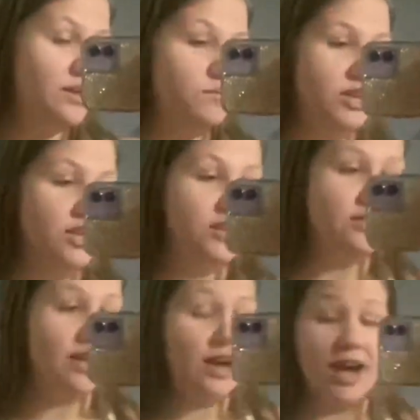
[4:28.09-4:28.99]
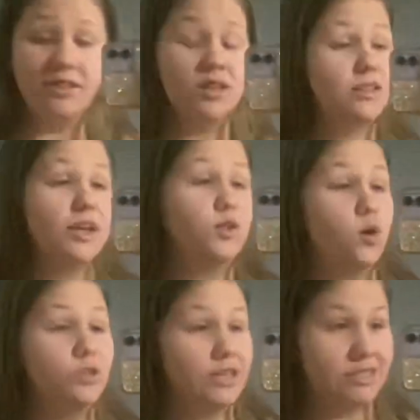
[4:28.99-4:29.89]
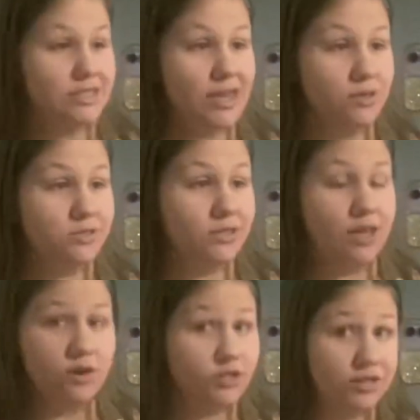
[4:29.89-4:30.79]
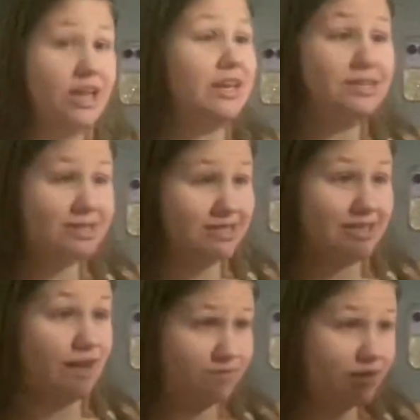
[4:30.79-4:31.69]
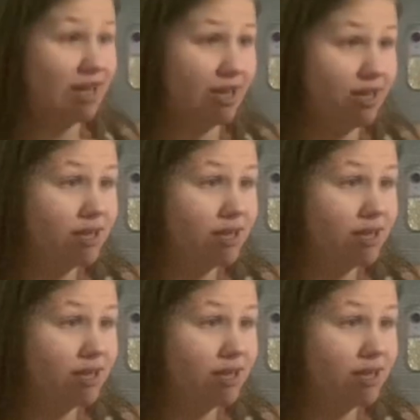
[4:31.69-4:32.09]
Because, yeah, I look like the whole LazyTown character, like Stephanie.